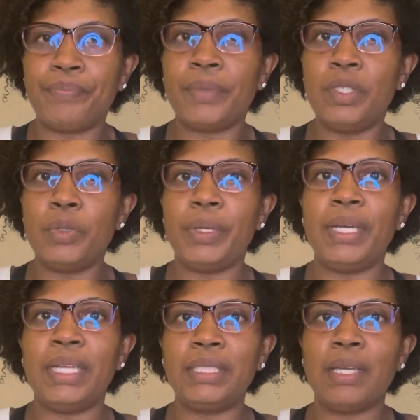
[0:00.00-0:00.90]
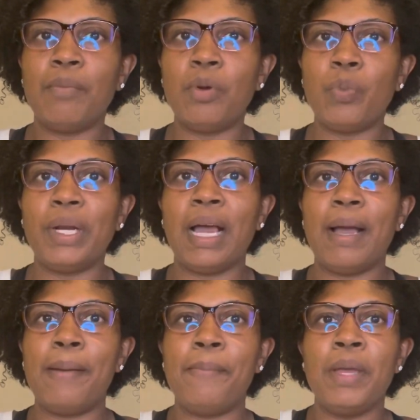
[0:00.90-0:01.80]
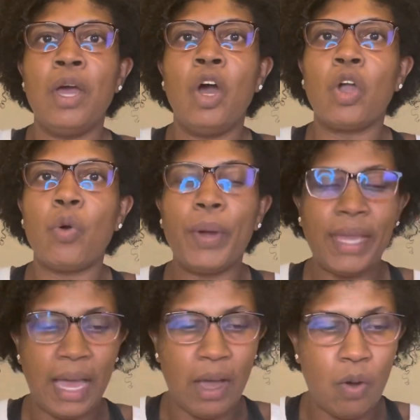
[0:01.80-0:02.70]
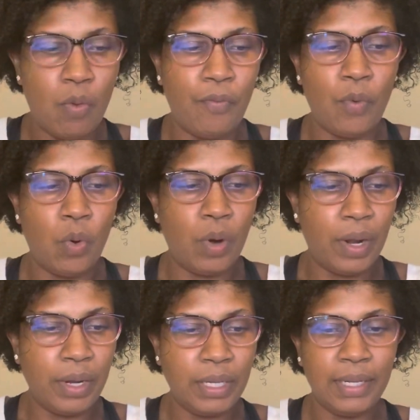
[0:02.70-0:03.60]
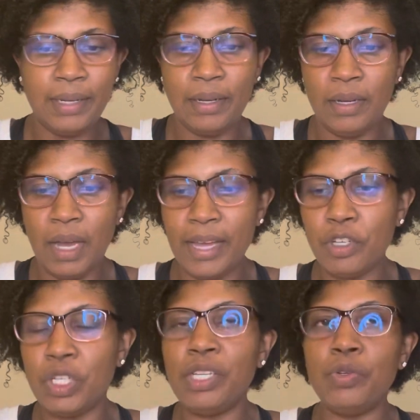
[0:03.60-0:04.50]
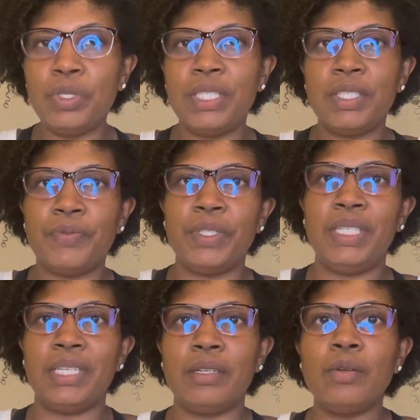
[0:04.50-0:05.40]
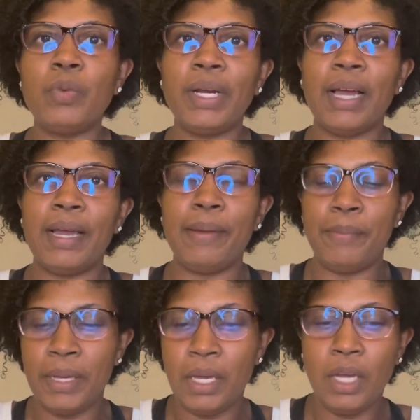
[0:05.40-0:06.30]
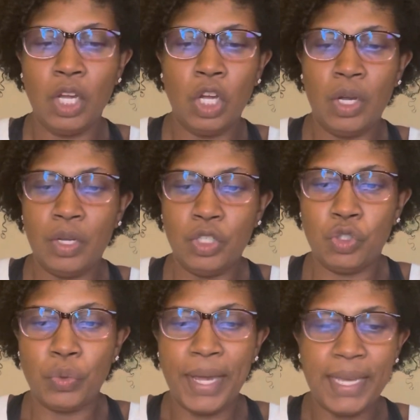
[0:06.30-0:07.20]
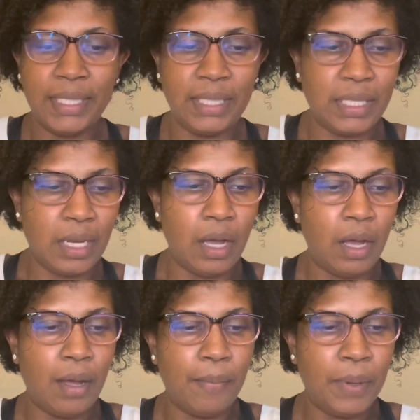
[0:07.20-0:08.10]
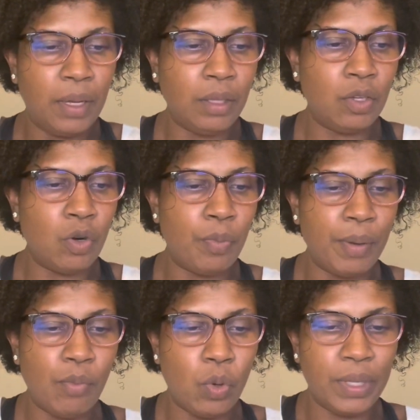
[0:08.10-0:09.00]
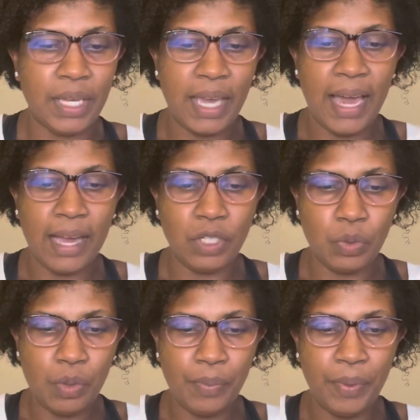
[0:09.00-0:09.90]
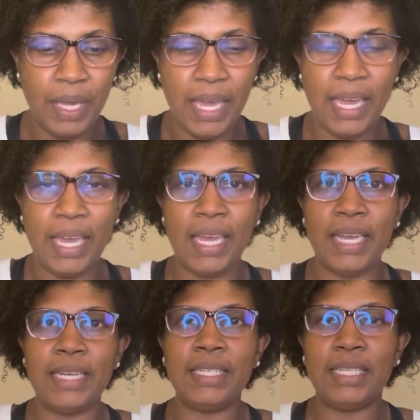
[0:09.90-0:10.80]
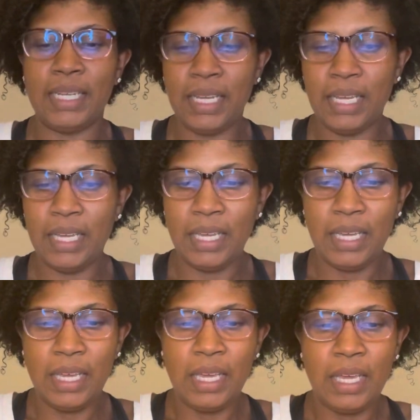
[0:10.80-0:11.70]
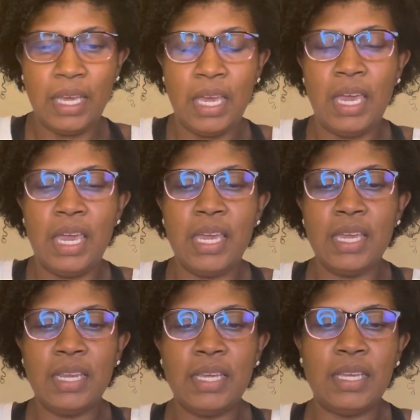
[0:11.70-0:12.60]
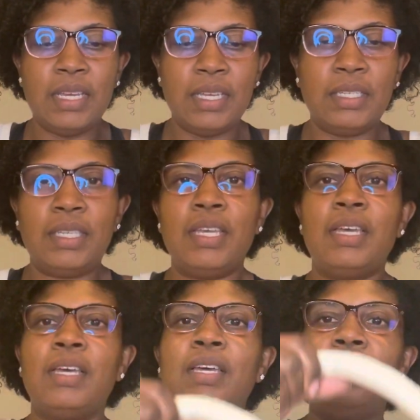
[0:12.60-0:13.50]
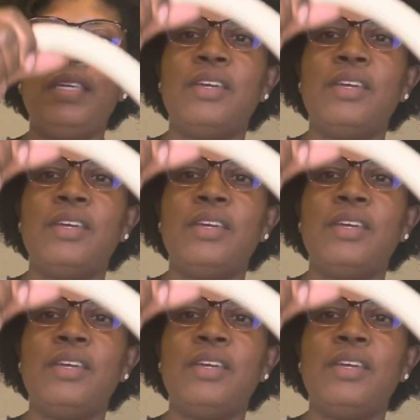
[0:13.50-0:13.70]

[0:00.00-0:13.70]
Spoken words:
during summer when I'm going out for, I usually use this for dinner when I'm dressed a little bit more than casual, and it is the